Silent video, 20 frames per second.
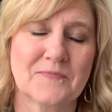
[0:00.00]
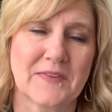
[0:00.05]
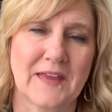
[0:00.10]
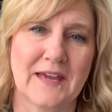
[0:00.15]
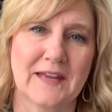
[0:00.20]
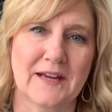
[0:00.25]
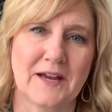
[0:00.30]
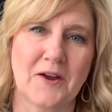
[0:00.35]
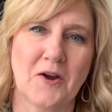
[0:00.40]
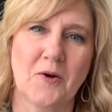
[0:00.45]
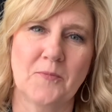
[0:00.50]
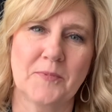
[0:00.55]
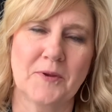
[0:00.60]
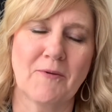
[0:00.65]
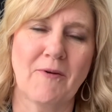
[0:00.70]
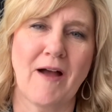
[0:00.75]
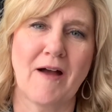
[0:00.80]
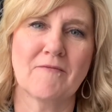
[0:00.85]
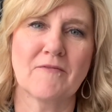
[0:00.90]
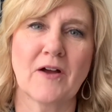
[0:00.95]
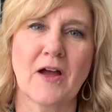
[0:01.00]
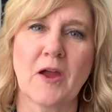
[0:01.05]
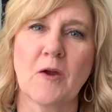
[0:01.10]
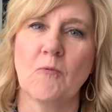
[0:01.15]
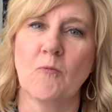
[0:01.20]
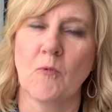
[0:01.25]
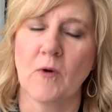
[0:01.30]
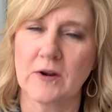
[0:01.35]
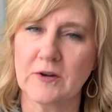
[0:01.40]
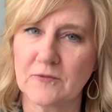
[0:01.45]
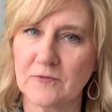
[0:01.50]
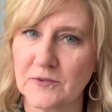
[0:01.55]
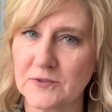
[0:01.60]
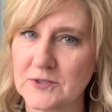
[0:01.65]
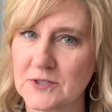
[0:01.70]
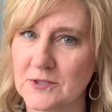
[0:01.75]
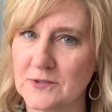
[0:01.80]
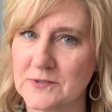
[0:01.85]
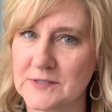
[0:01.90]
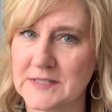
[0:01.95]
And I hope you have a wonderful
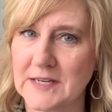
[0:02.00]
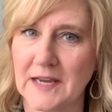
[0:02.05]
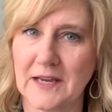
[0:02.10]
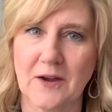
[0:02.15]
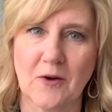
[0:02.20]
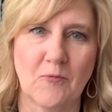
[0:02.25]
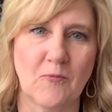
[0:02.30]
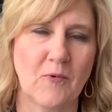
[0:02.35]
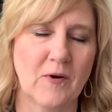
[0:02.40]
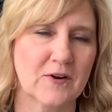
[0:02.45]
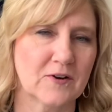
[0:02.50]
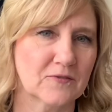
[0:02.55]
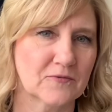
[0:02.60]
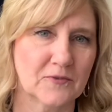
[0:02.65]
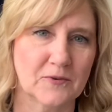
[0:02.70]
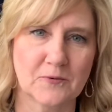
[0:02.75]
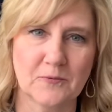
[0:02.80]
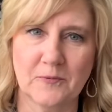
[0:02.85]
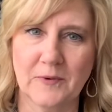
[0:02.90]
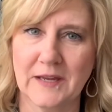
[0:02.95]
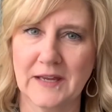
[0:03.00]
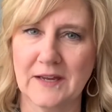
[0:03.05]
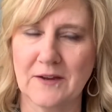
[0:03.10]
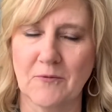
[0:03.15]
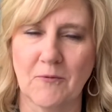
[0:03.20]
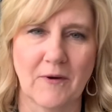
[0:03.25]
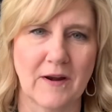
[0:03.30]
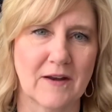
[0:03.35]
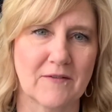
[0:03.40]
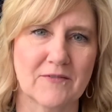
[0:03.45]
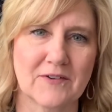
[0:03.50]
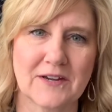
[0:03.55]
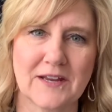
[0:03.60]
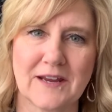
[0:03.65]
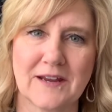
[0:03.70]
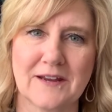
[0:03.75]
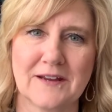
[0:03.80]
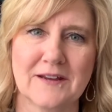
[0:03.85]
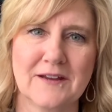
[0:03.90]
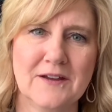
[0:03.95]
Tuesday, a wonderful week, whatever
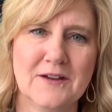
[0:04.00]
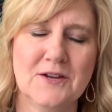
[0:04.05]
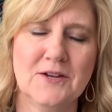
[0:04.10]
day